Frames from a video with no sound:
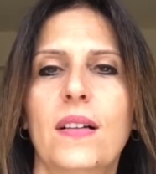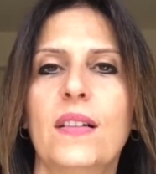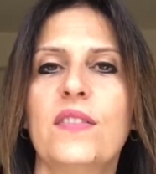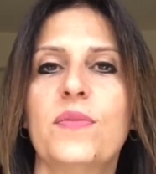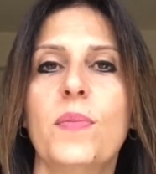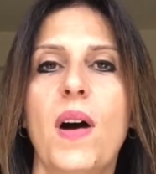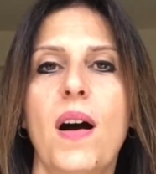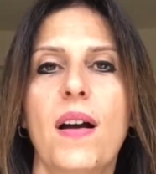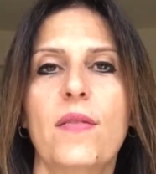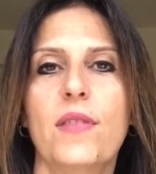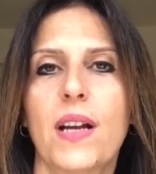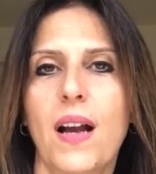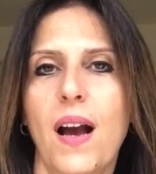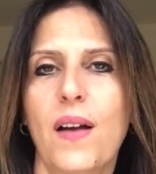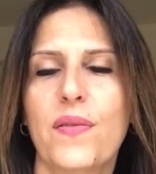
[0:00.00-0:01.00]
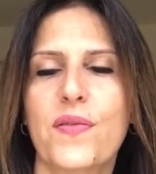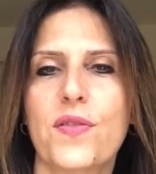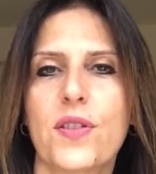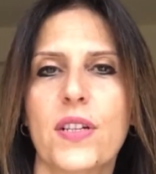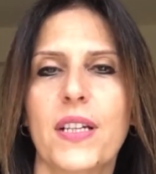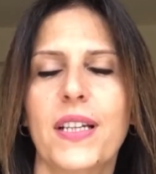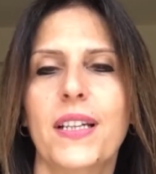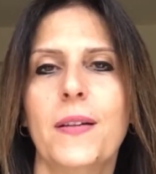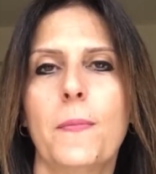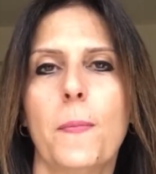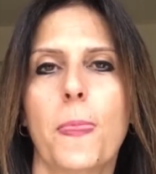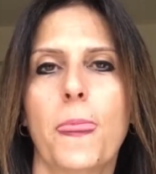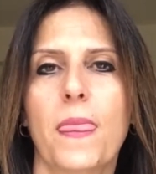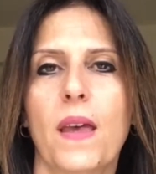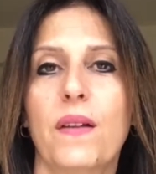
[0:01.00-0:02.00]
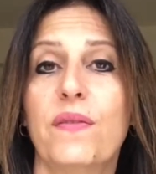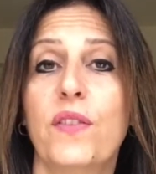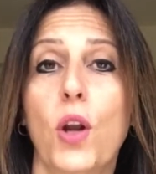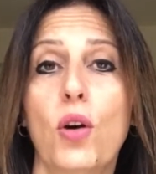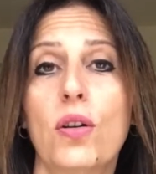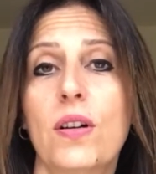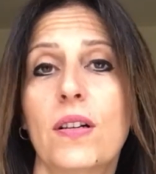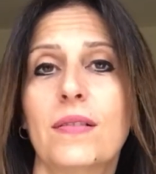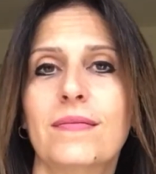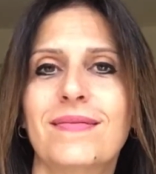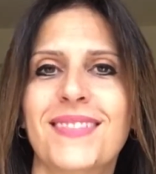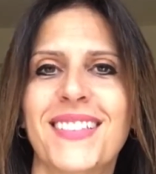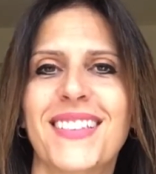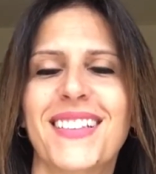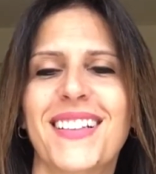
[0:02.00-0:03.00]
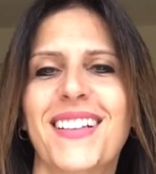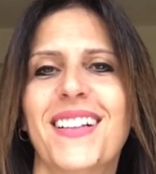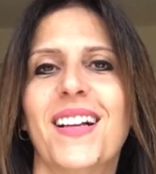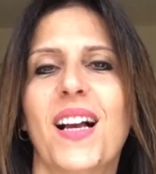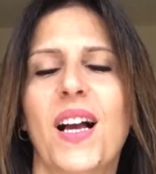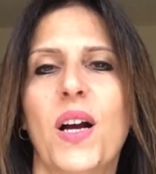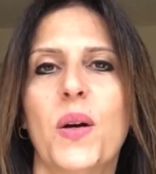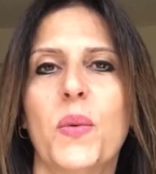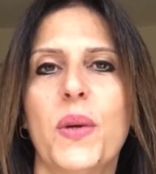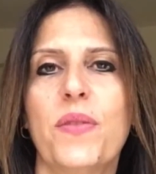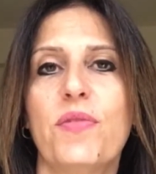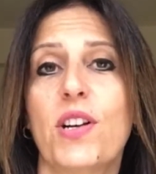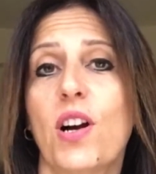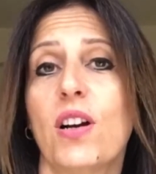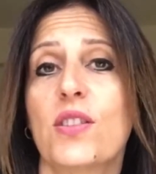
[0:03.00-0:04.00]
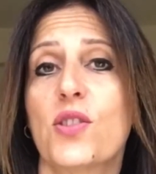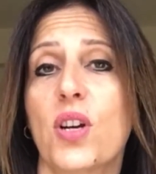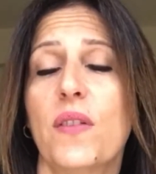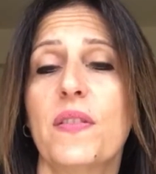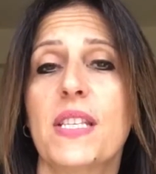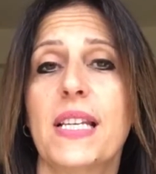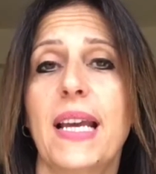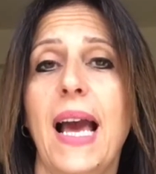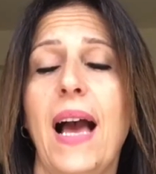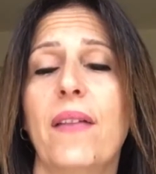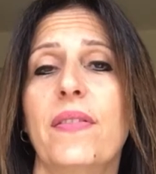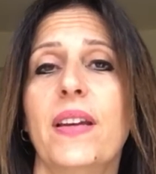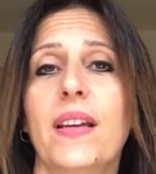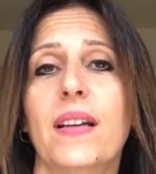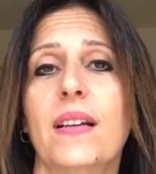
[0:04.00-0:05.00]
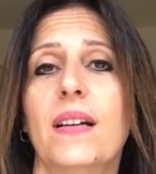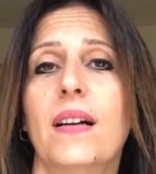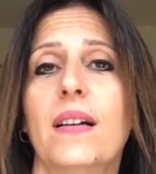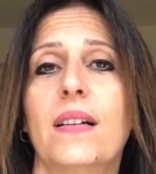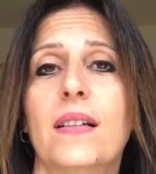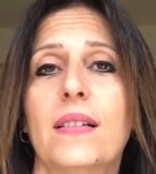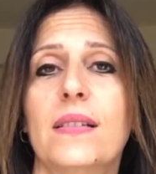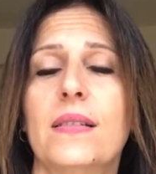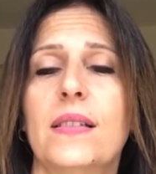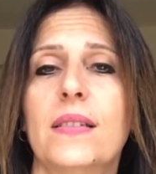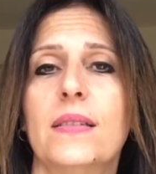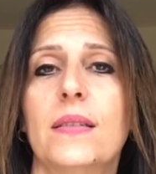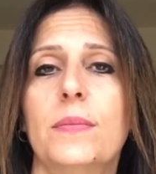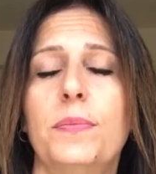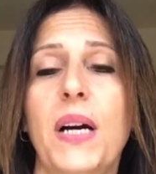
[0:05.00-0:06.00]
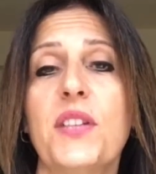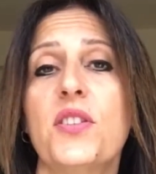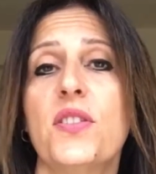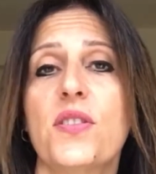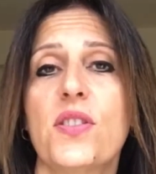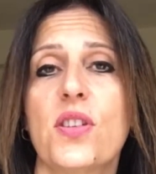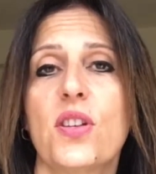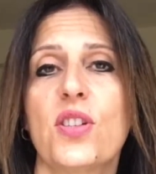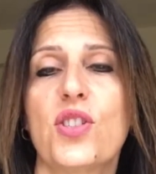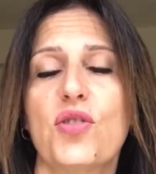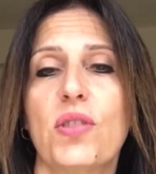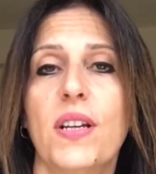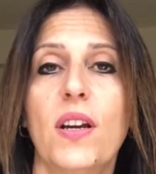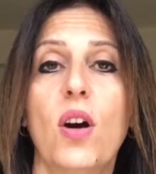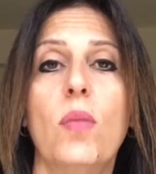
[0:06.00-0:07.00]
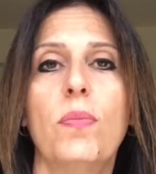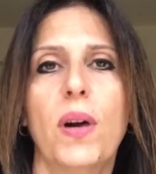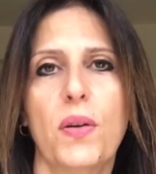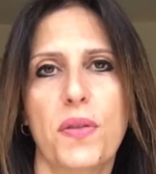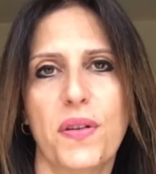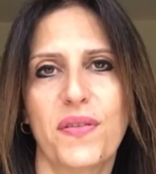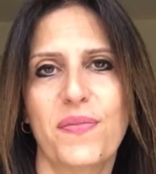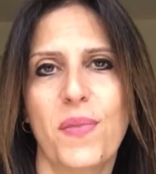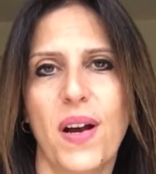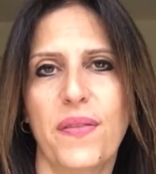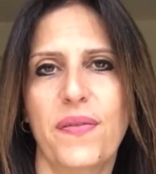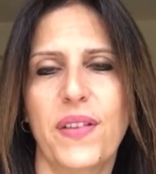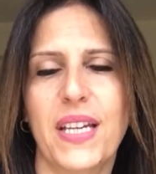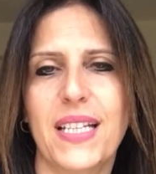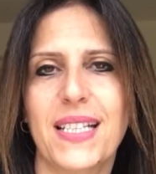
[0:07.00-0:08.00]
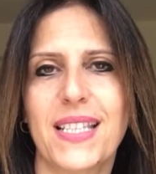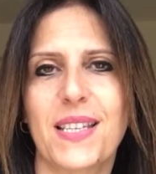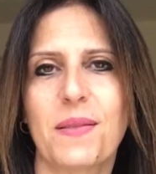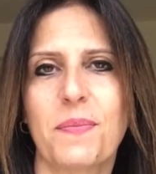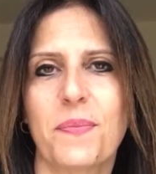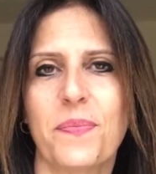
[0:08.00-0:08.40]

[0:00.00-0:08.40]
of my recovery vlog with regards to obviously having bunion surgery on both of my feet.